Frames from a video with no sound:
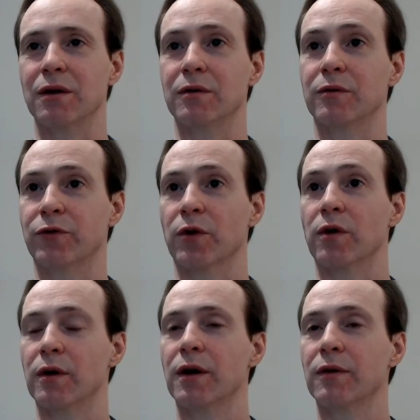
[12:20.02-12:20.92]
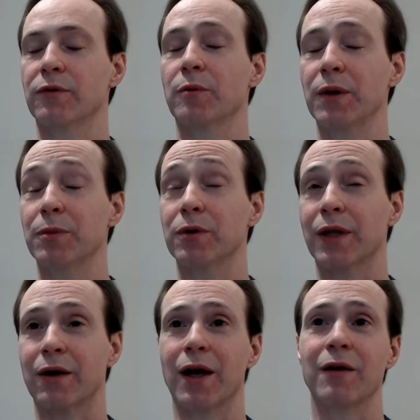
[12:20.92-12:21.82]
for people
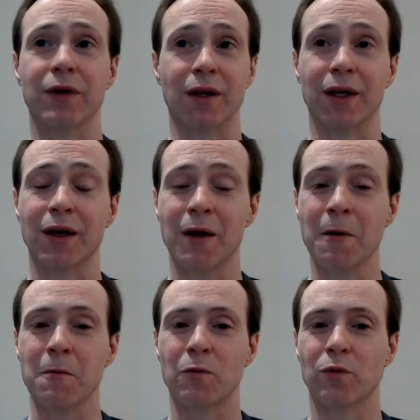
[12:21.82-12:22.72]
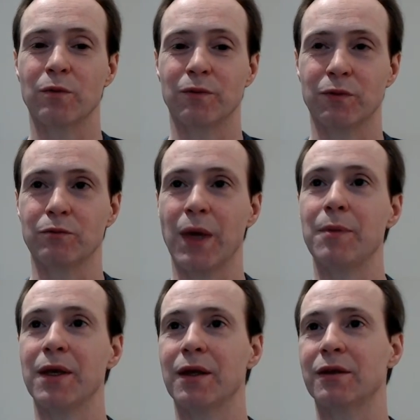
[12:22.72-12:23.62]
that are having
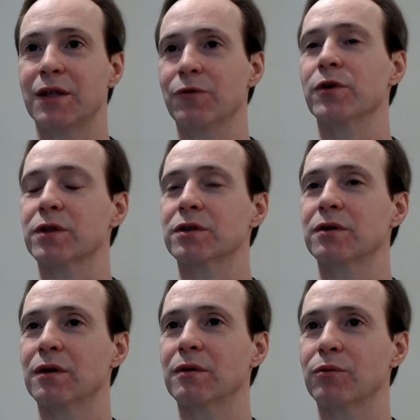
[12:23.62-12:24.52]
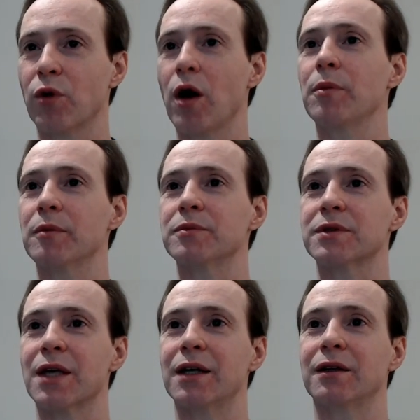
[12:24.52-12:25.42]
maybe different
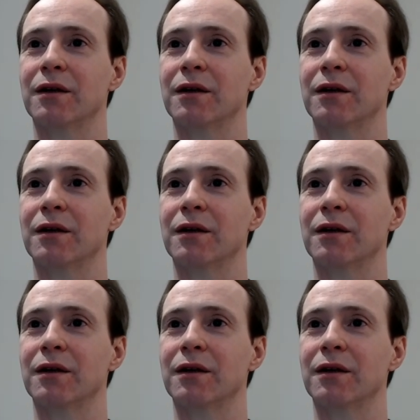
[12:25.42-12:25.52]
problems that